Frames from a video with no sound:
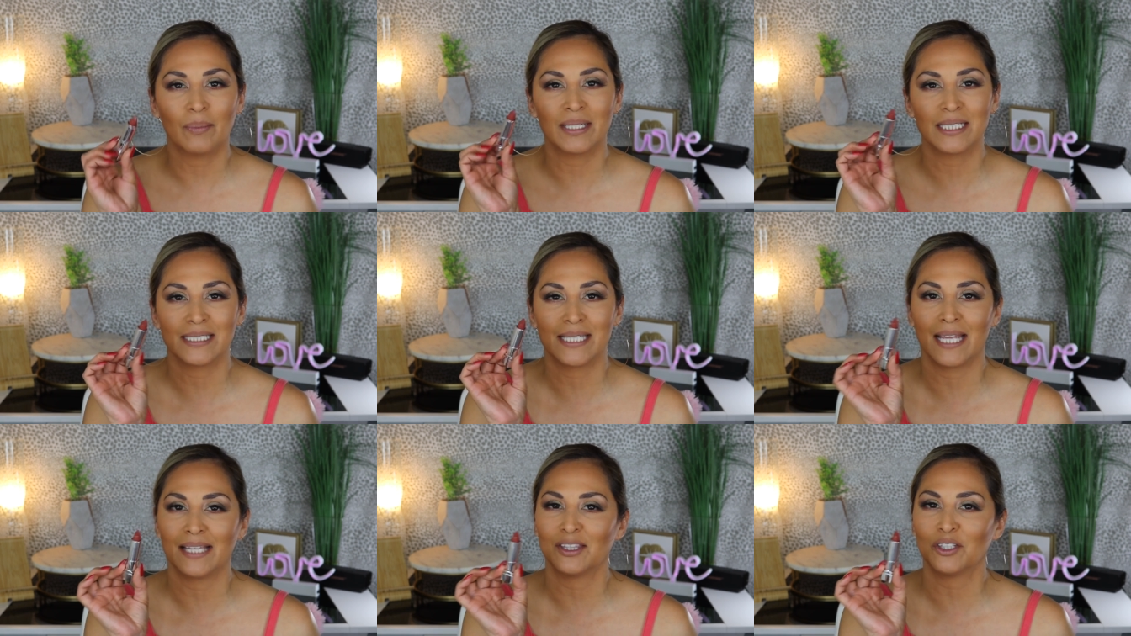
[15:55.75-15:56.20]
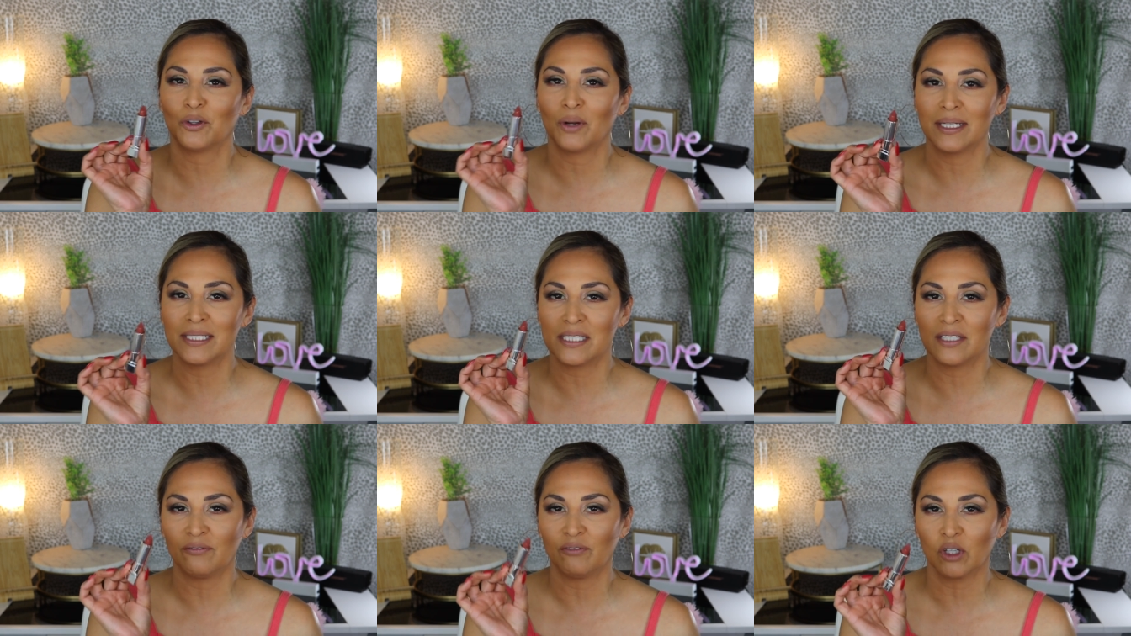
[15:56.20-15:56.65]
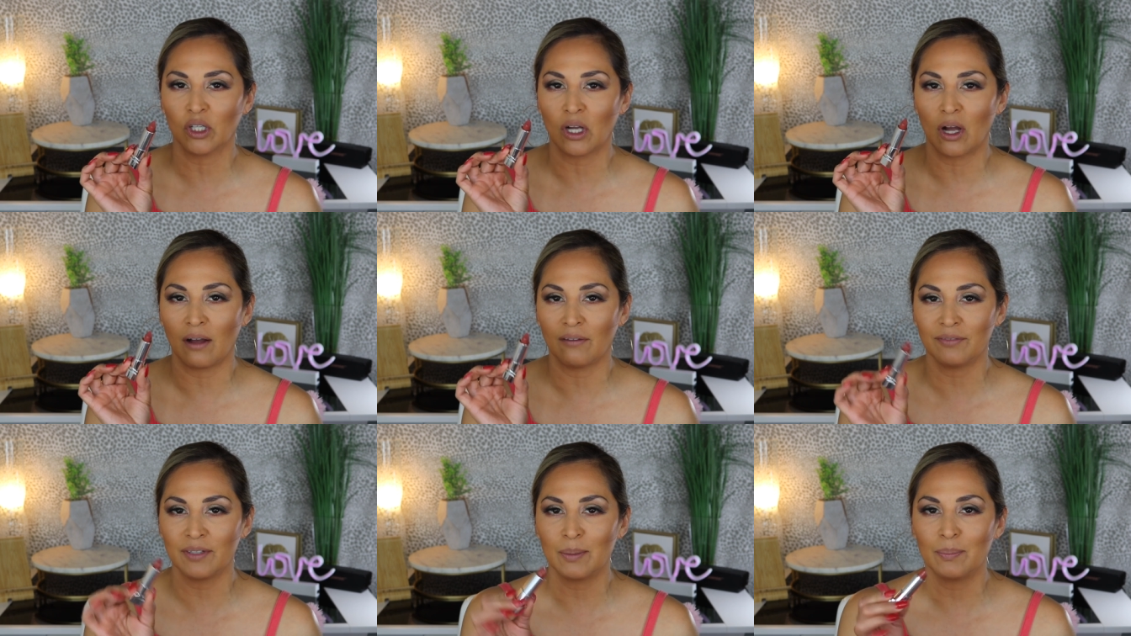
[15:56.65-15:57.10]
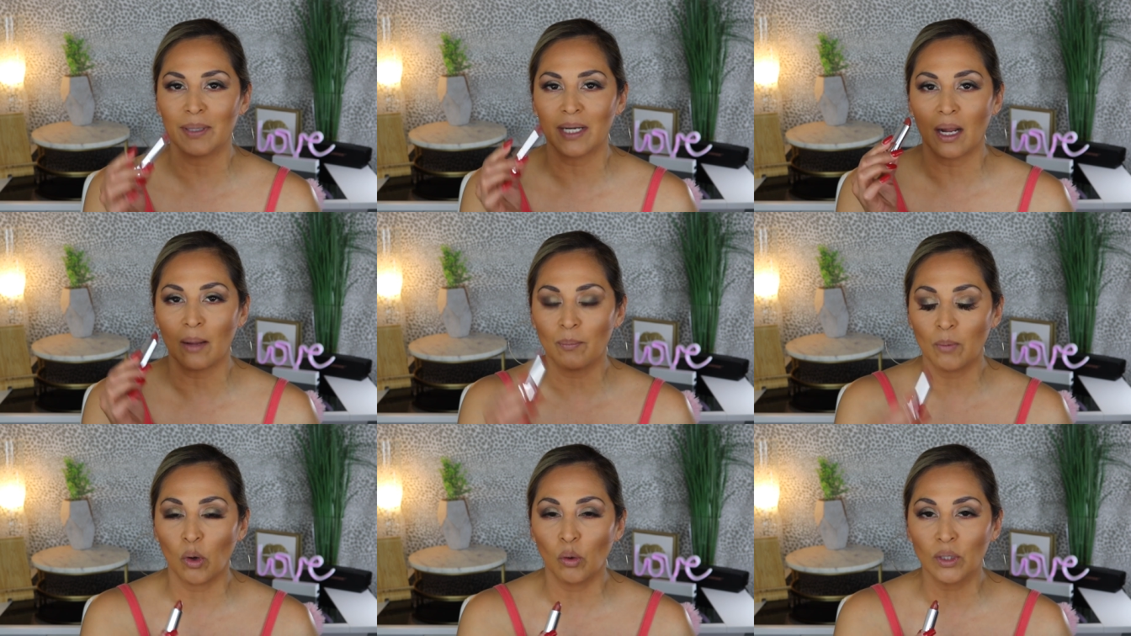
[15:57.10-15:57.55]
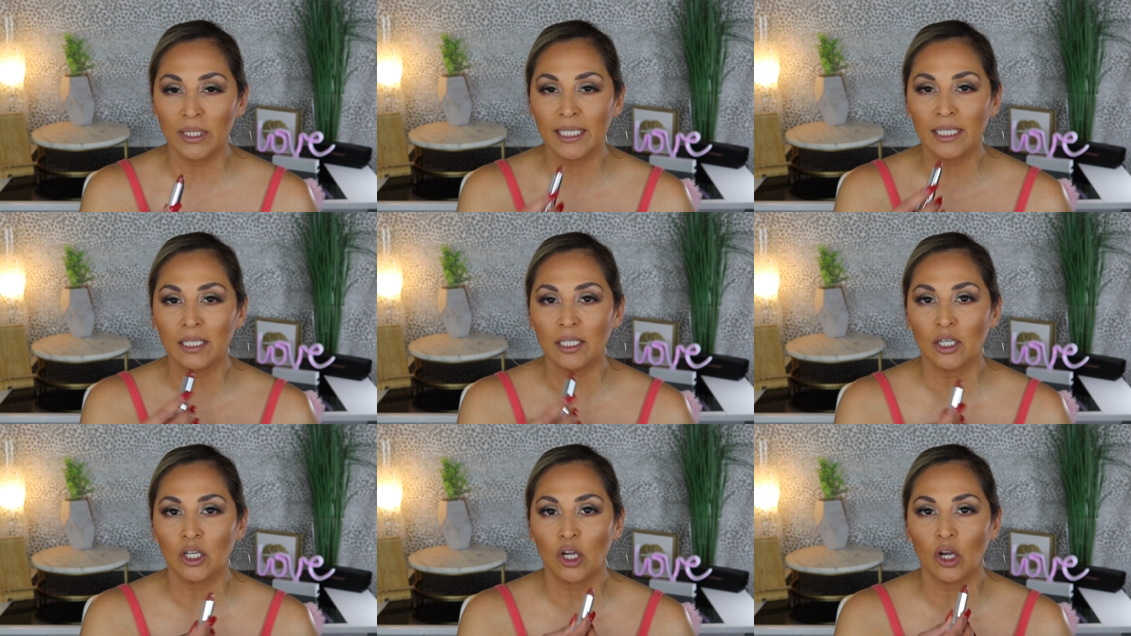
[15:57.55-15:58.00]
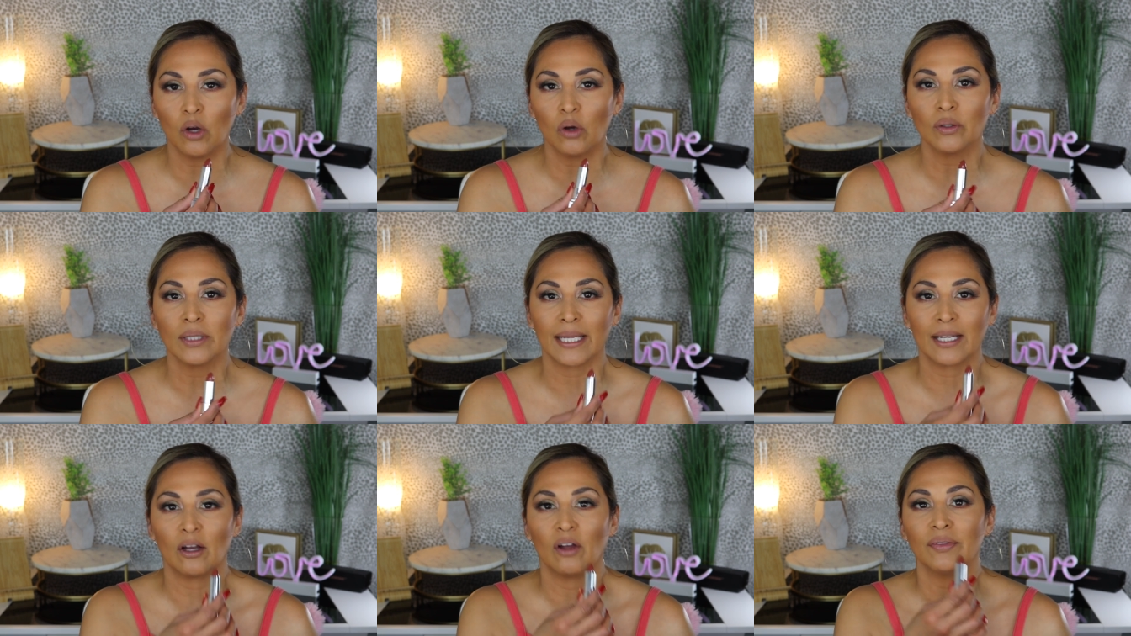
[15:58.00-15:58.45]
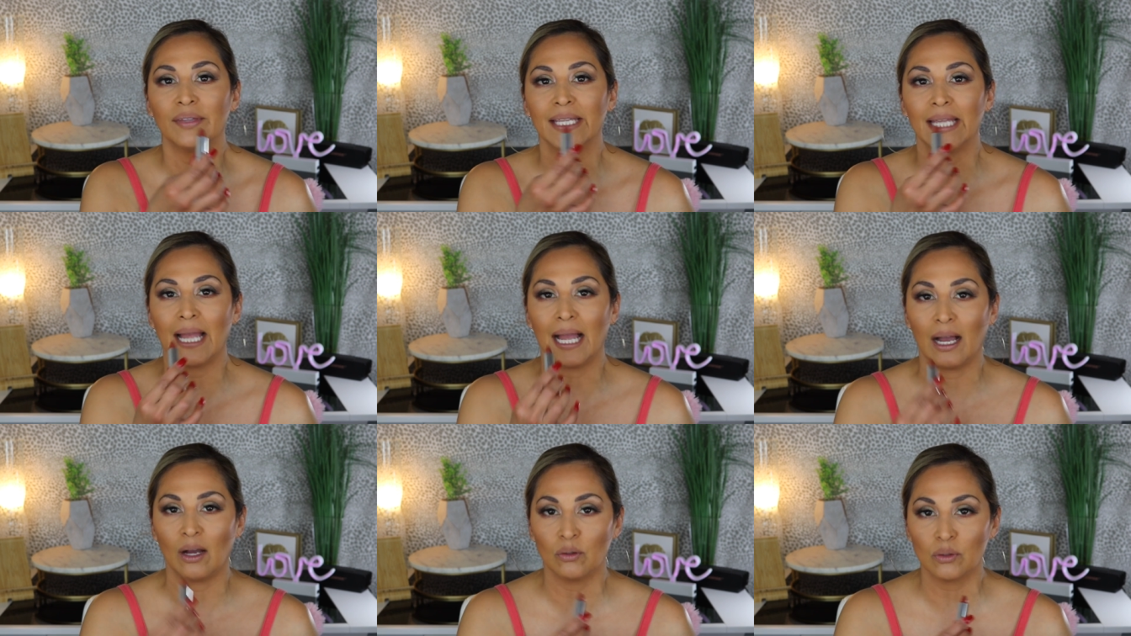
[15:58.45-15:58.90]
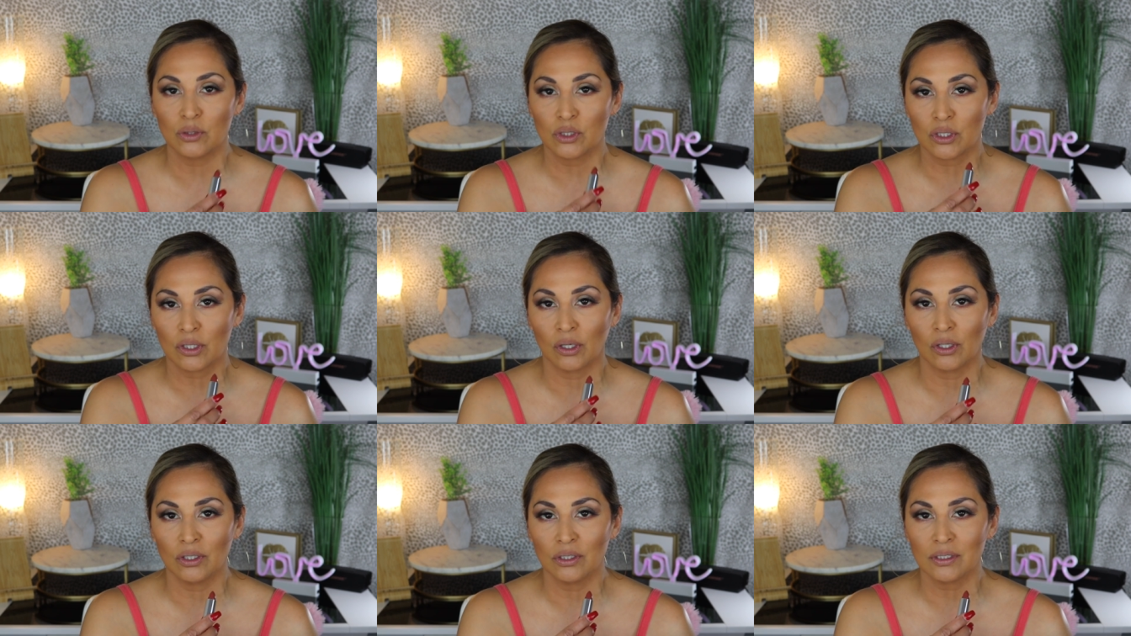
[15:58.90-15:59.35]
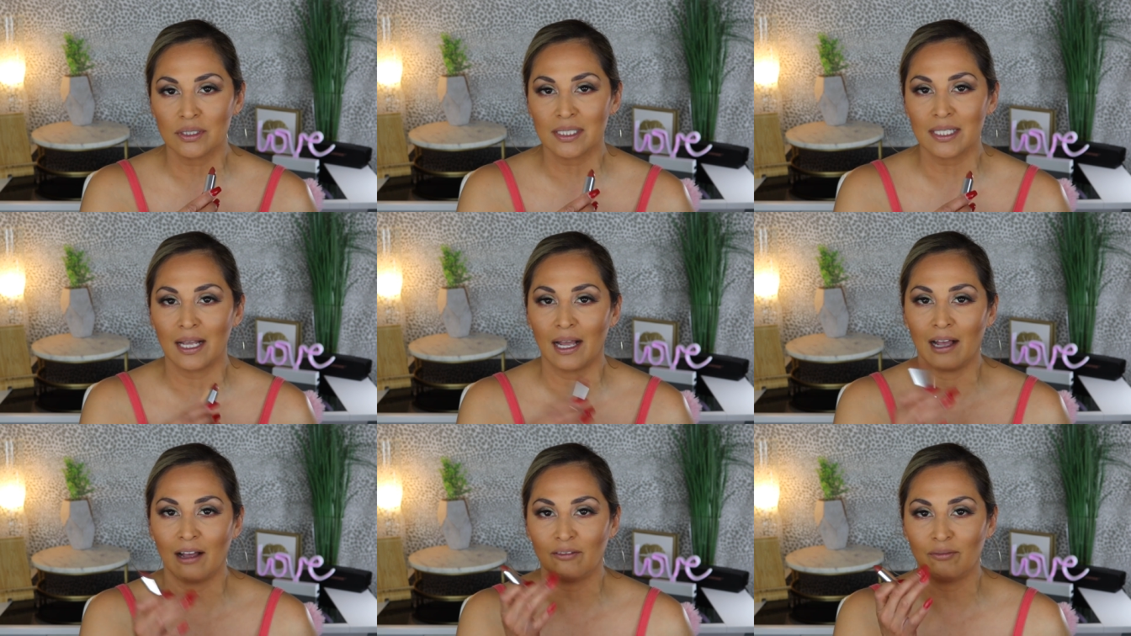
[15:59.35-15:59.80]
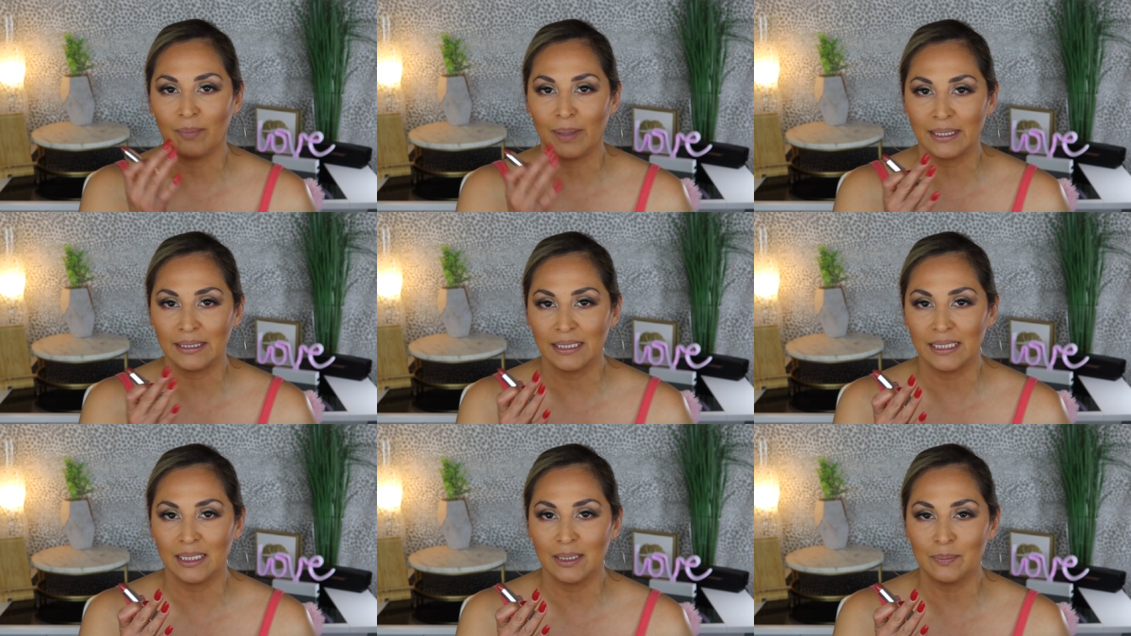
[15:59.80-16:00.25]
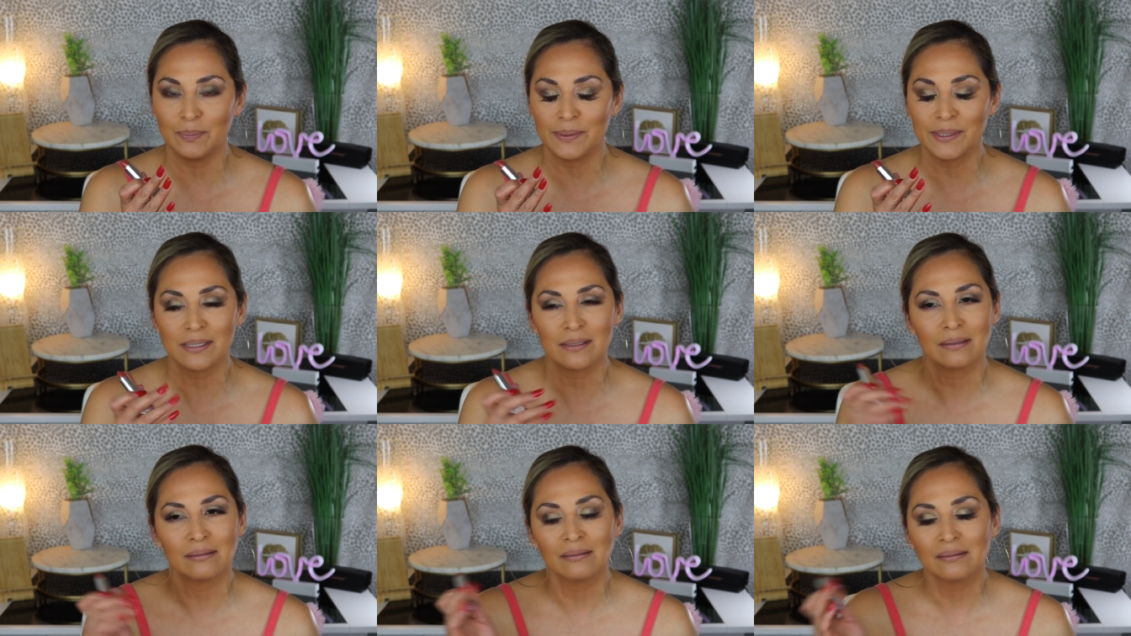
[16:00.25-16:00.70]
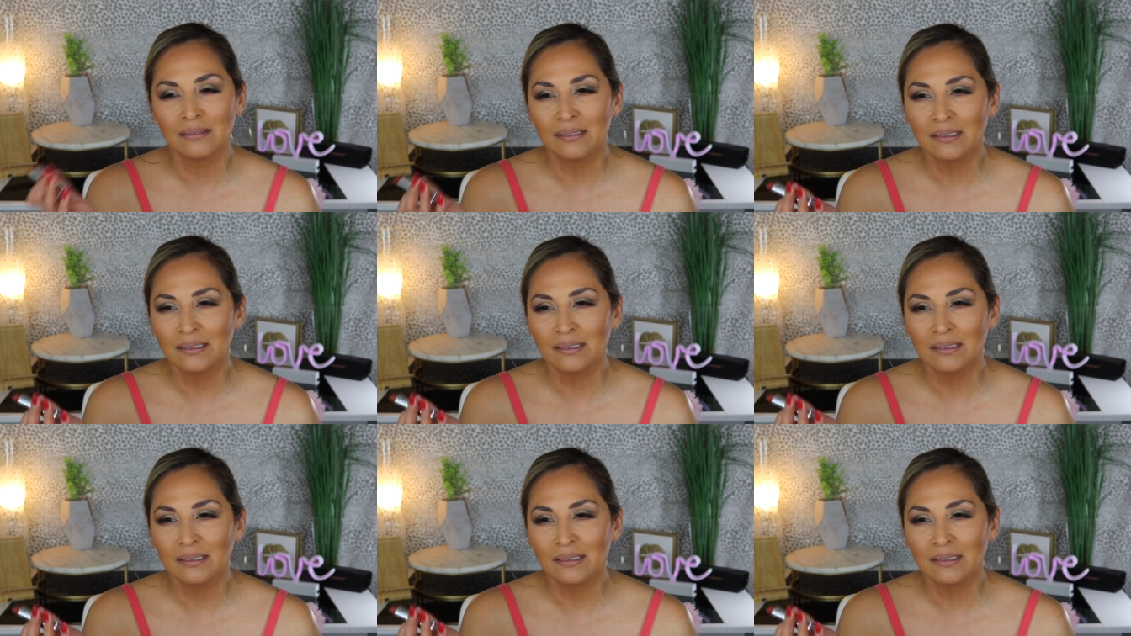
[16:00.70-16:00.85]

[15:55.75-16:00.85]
I'm gonna take the Crazy for Coffee, but I'm only gonna go like on the outskirts of my lips